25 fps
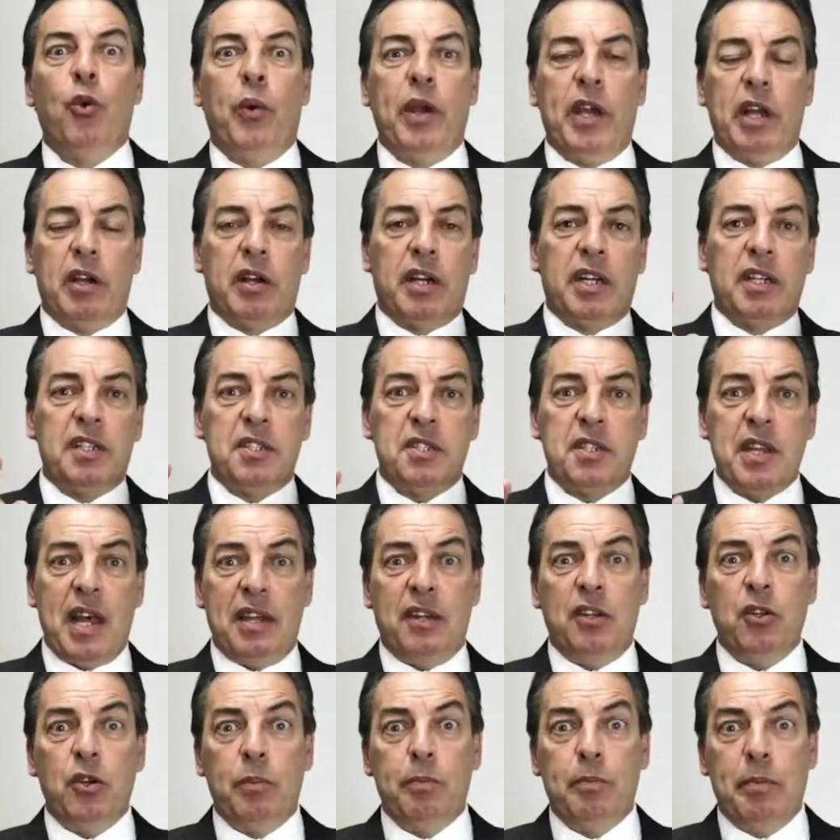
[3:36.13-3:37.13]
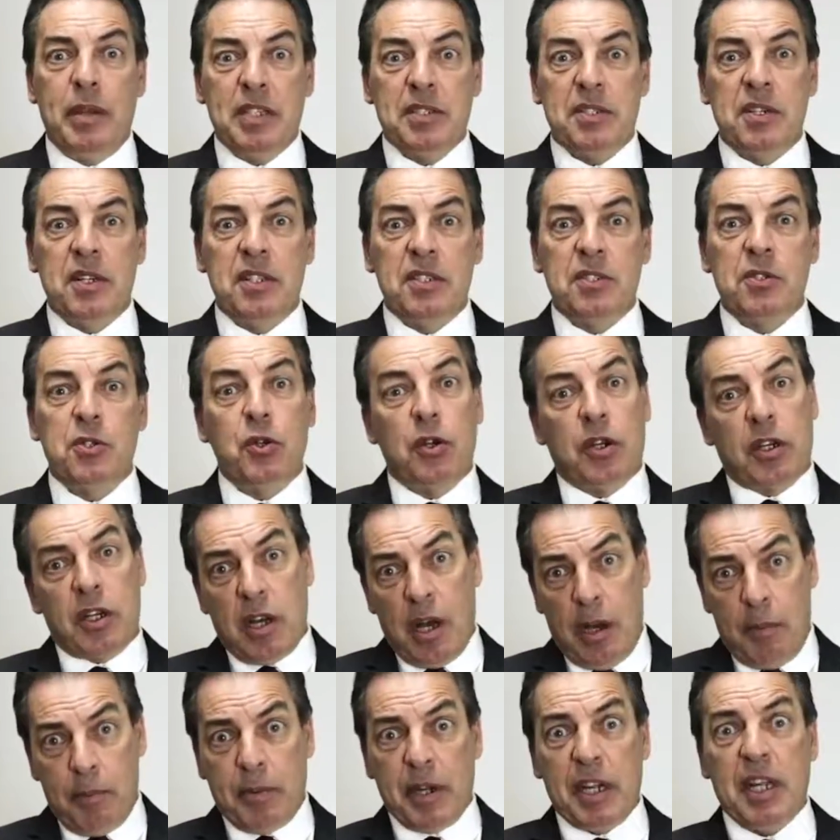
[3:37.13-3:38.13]
We are going to send your business, your
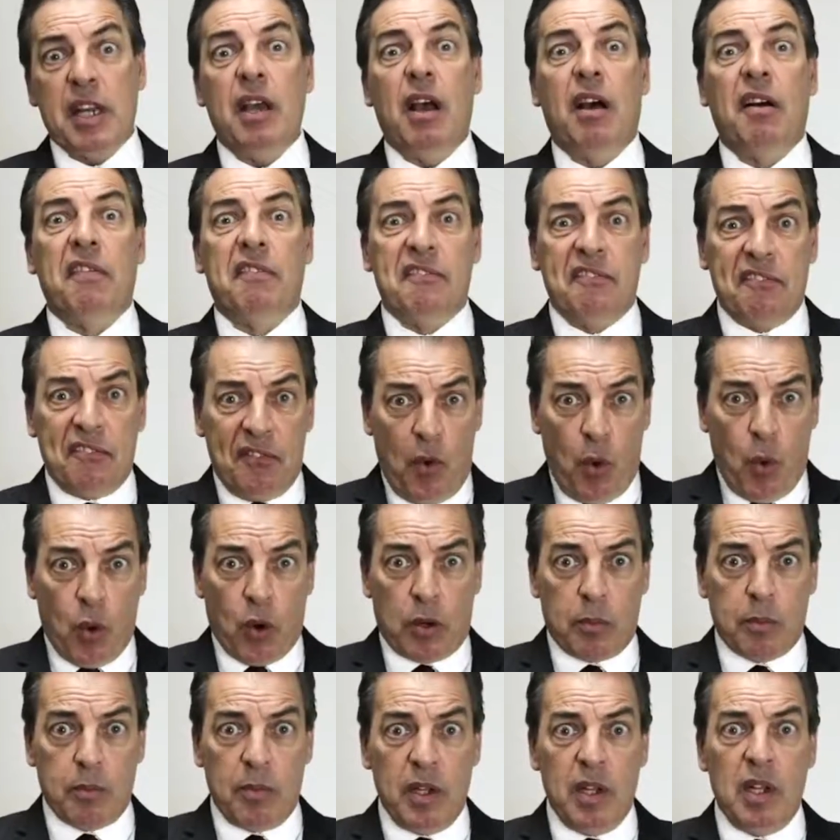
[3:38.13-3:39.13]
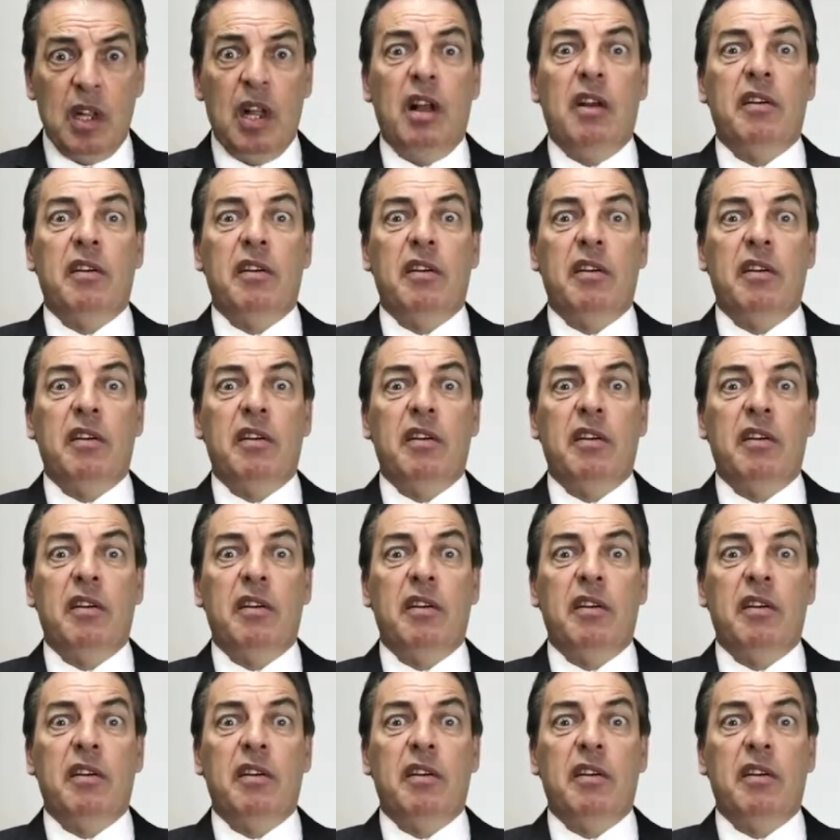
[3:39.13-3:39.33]
company, a form